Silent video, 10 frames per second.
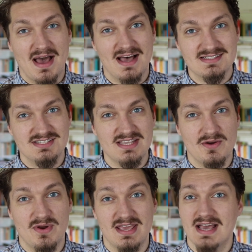pass this
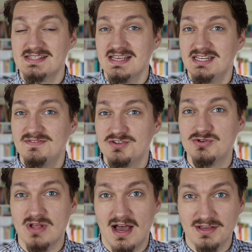array as
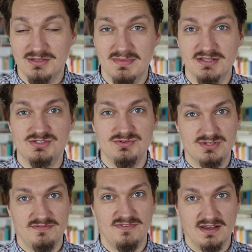individual arguments to
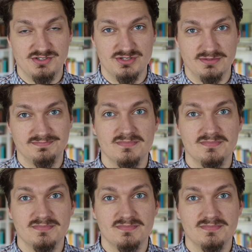some function.